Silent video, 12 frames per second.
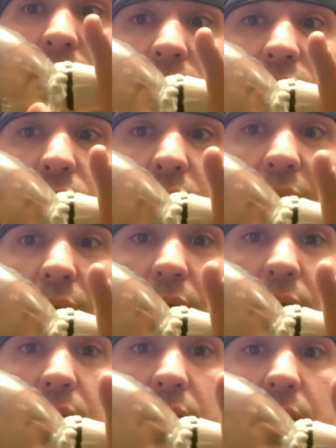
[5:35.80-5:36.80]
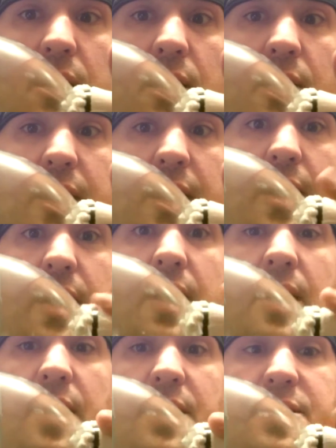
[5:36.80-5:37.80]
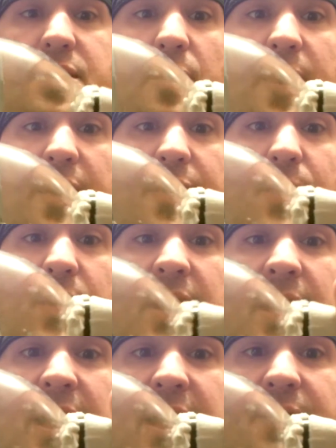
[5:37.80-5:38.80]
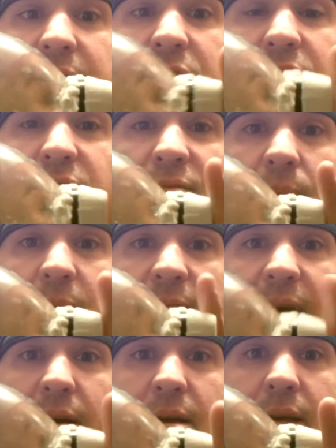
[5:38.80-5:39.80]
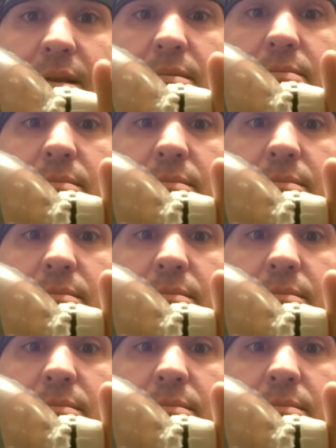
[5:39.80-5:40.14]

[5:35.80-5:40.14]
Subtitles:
to here. Okay, so about 3.5 inches from the very